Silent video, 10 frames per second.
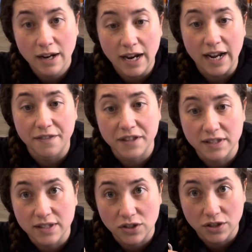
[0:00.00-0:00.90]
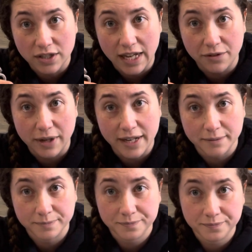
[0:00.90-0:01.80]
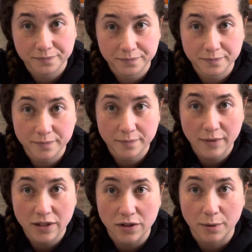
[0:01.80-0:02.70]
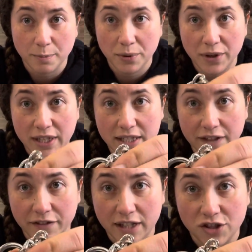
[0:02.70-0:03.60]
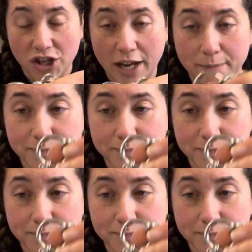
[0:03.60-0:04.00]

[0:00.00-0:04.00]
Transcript: and this is your dead ring. So they're pretty different in shape.